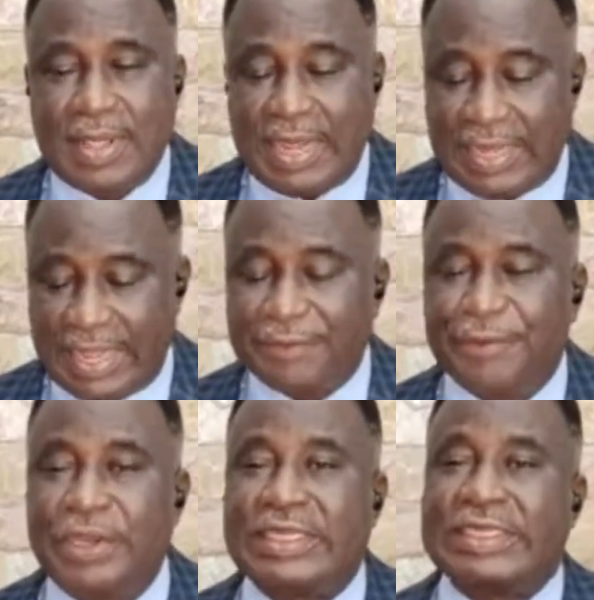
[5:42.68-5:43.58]
And
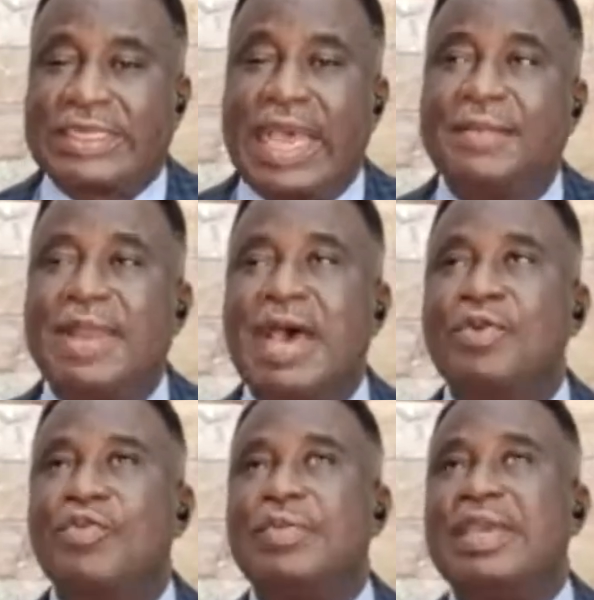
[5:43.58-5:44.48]
therefore, it is time
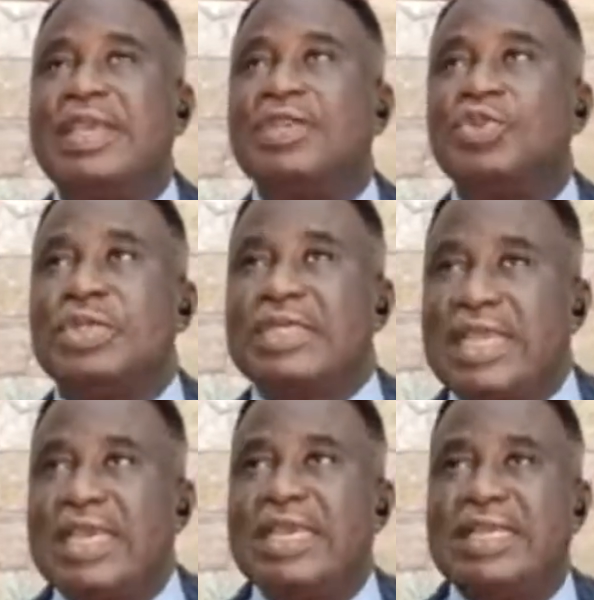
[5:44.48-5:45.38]
now we begin to
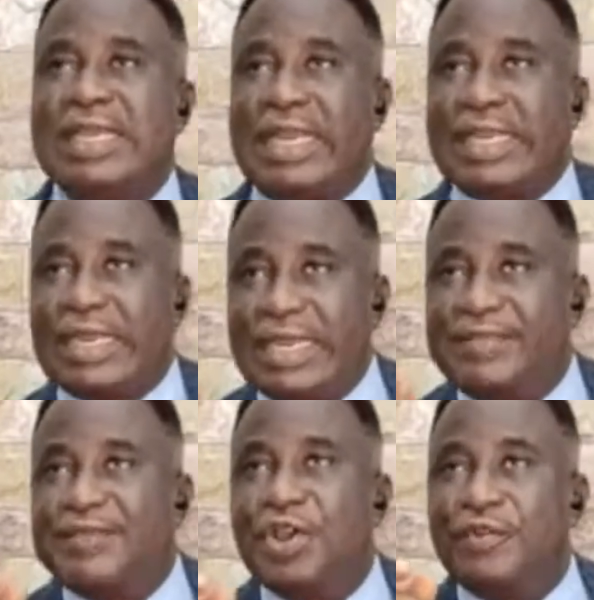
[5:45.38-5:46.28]
take the
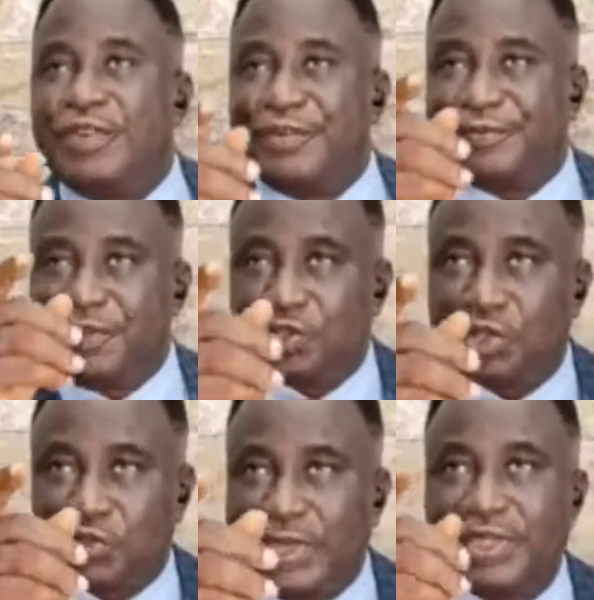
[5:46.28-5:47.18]
delivery of the
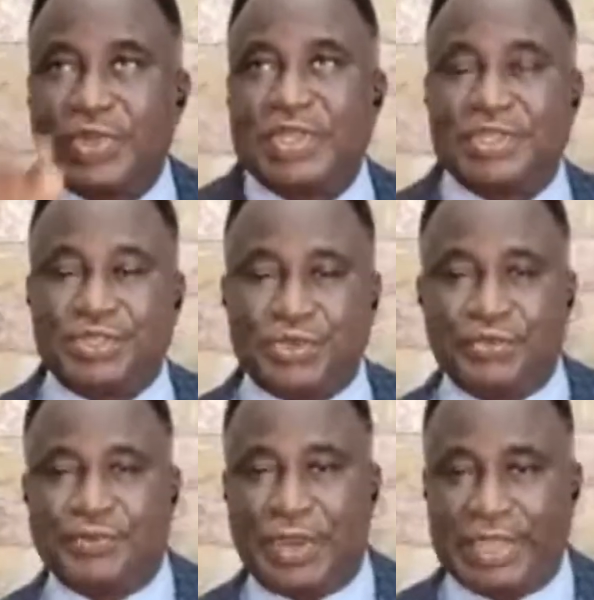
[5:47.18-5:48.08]
future,
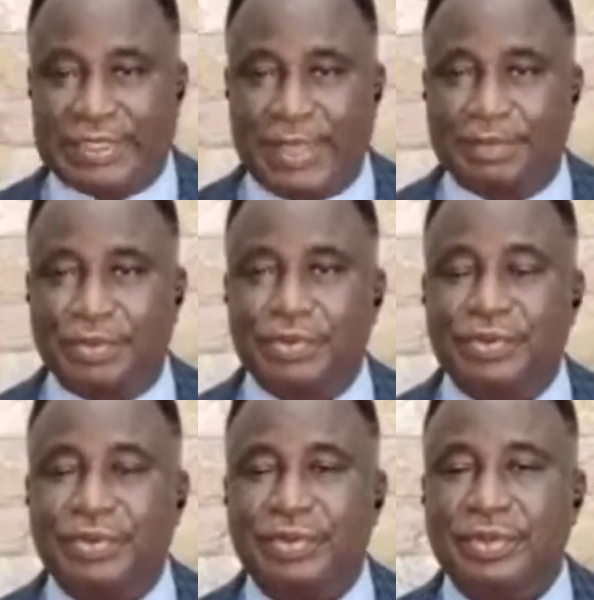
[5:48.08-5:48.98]
2022, for
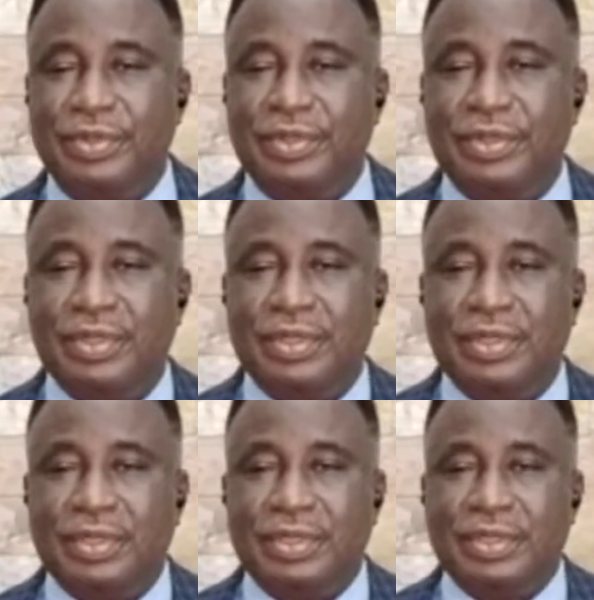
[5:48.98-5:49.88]
example,
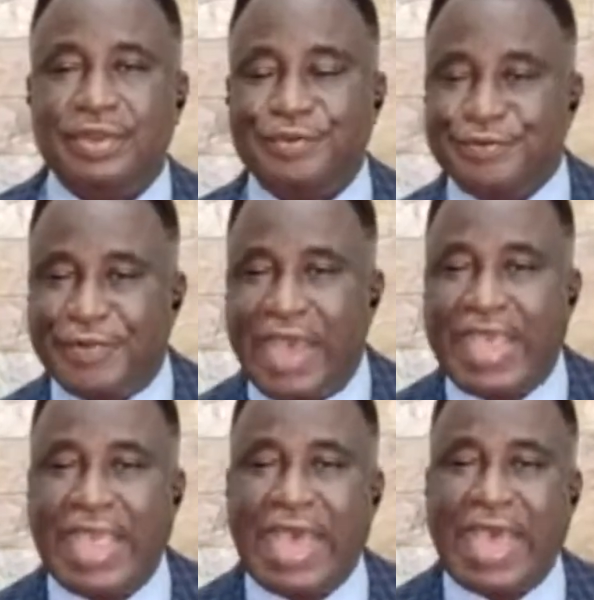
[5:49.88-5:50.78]

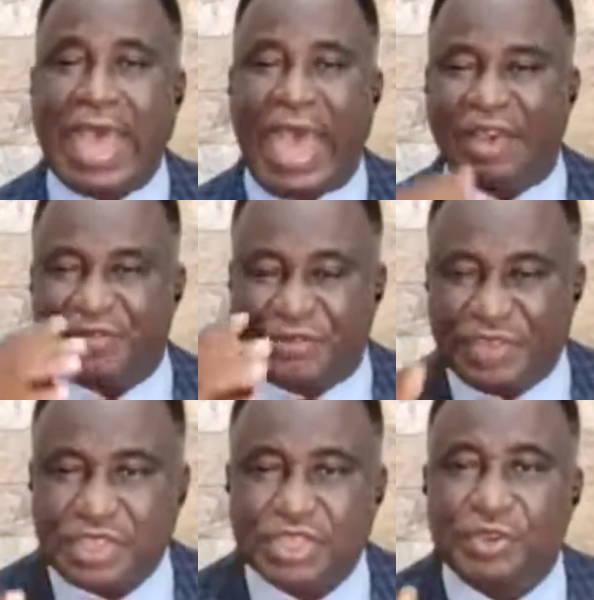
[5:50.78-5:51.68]
via a
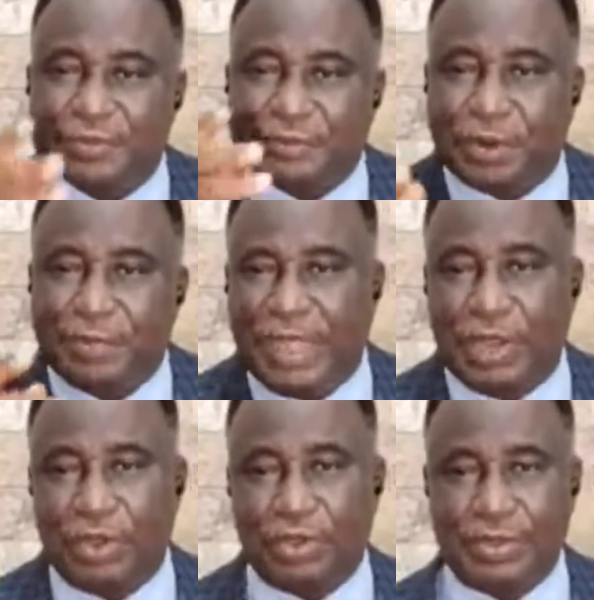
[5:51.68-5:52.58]
vision from the
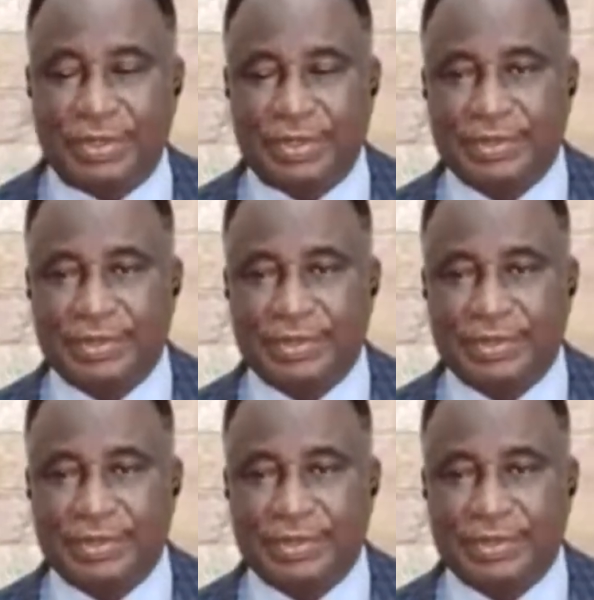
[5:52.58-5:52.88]
Lord.